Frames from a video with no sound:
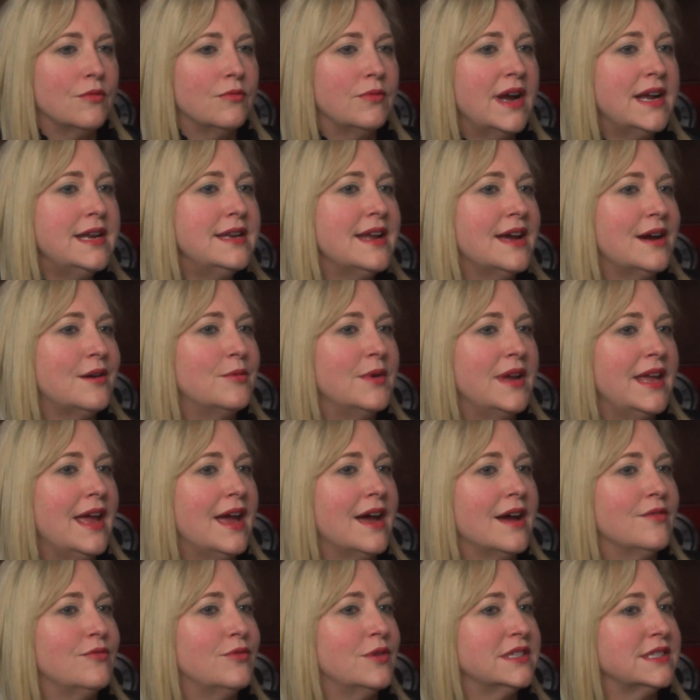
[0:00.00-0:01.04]
Right now, we
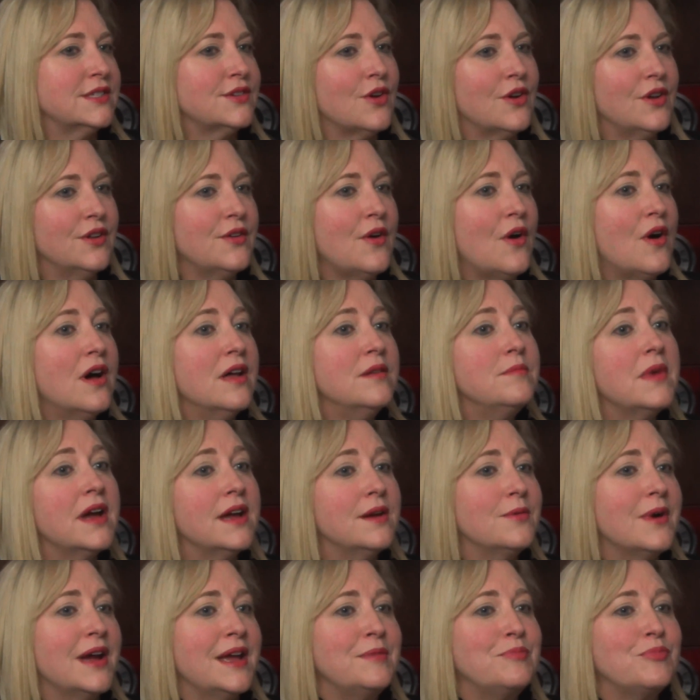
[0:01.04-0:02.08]
have what's called On
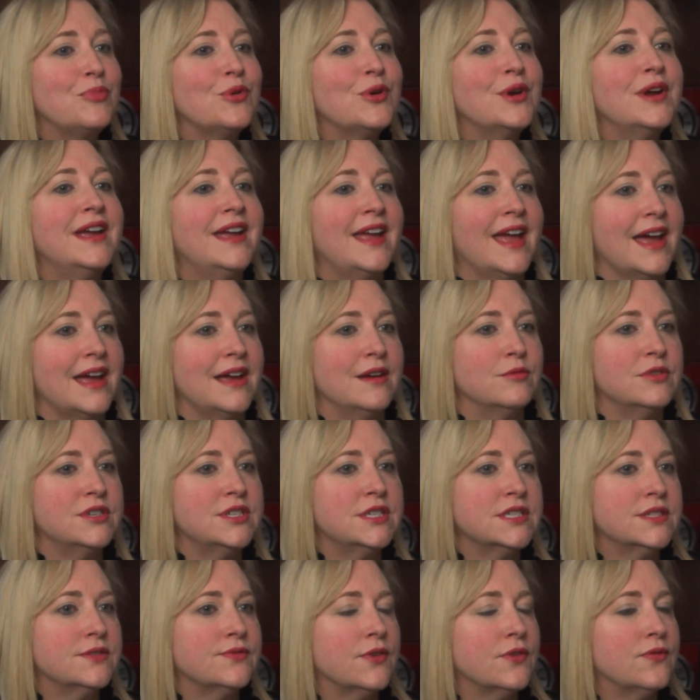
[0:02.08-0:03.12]
My Way Pre-K,
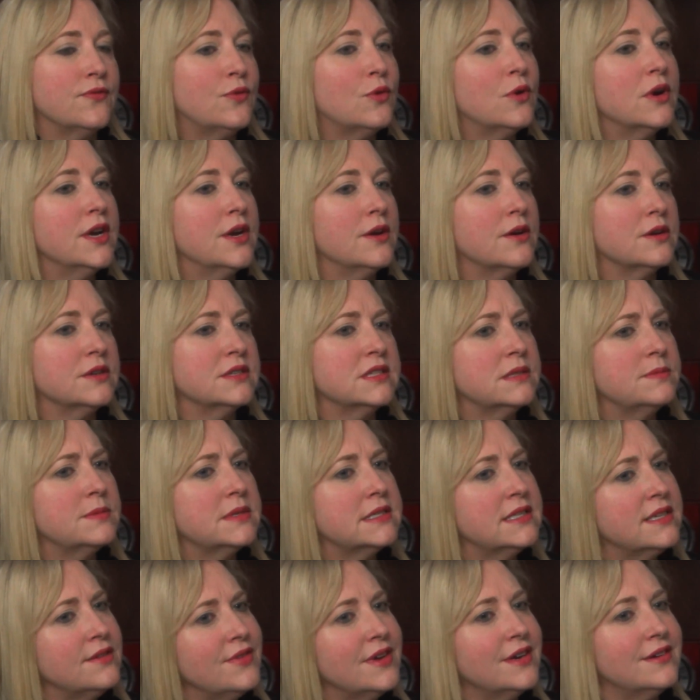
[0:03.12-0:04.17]
which is for four-year-olds,
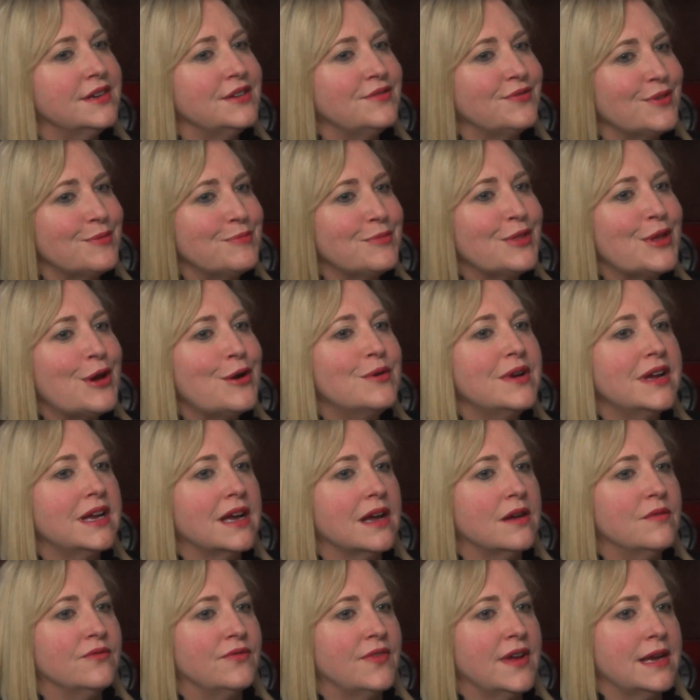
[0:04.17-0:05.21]
specifically from
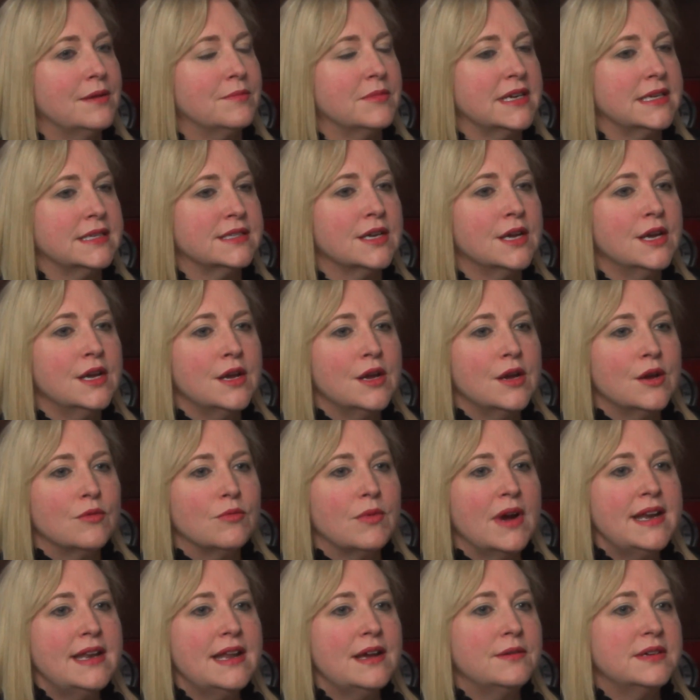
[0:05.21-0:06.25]
low-income families.
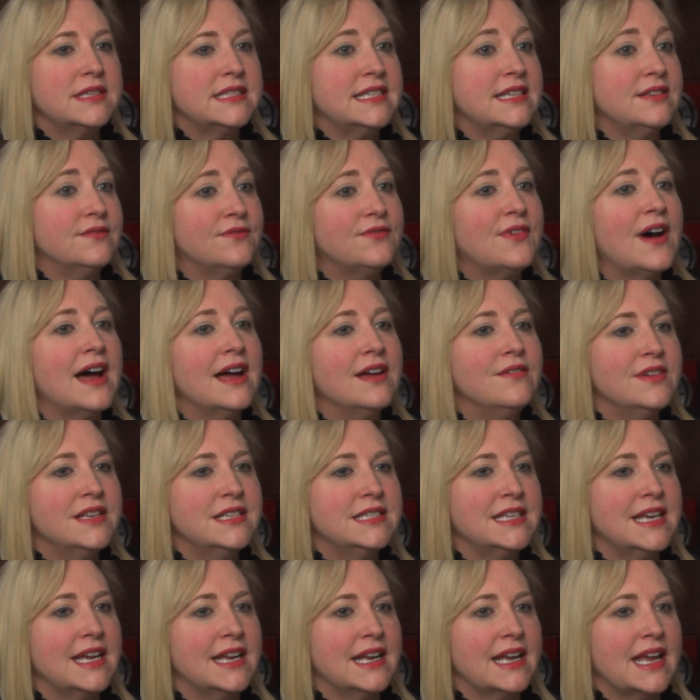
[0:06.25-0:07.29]
Right now, it's in five
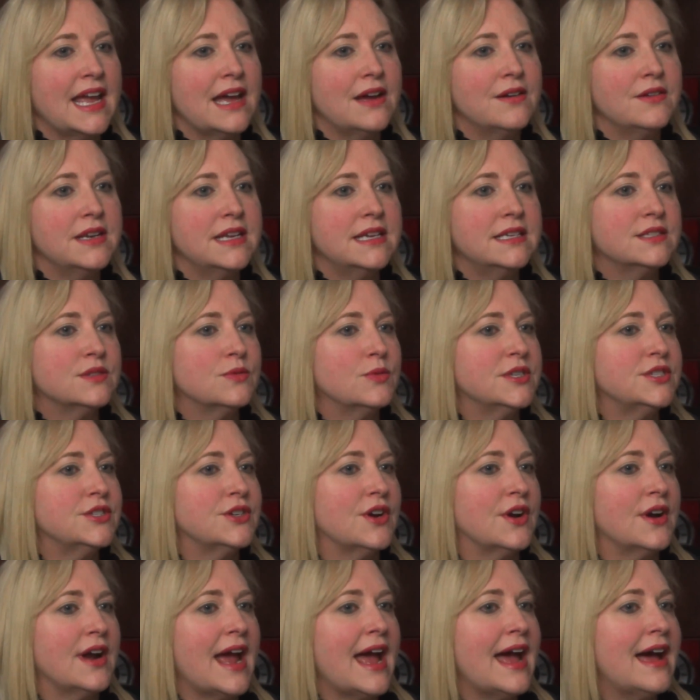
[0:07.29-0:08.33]
Indiana counties, which
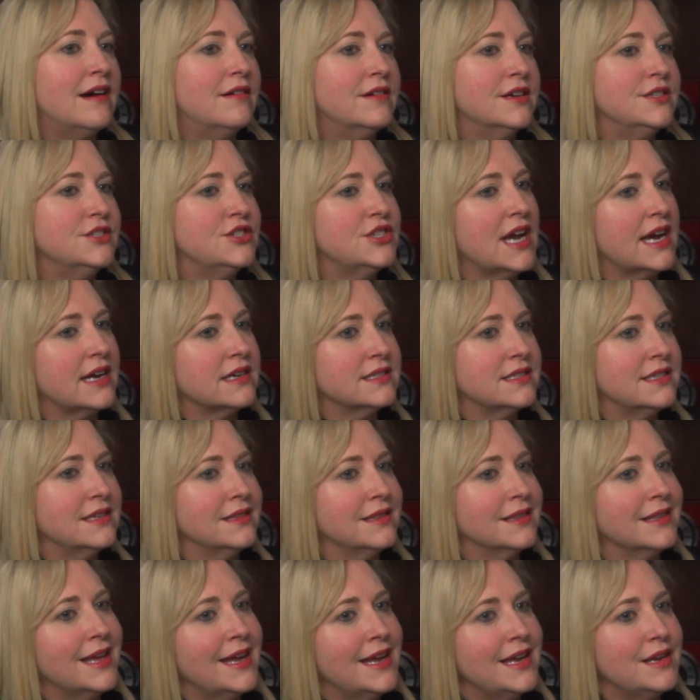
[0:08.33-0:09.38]
are Allen,
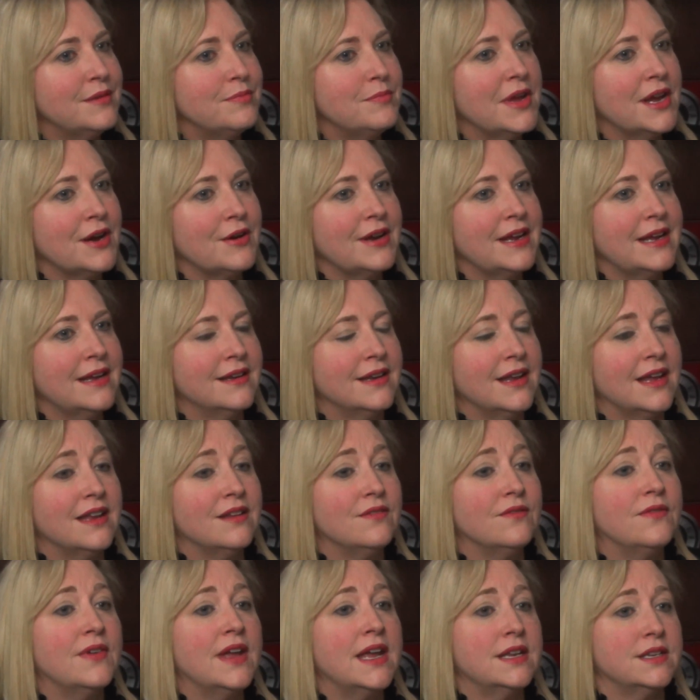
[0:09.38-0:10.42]
Jackson, Lake, Marion,
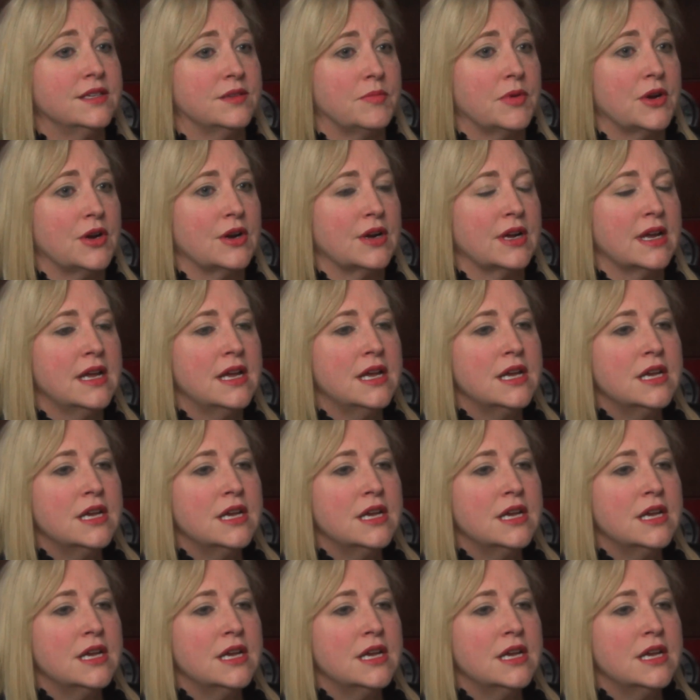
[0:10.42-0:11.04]
and Vandenberg.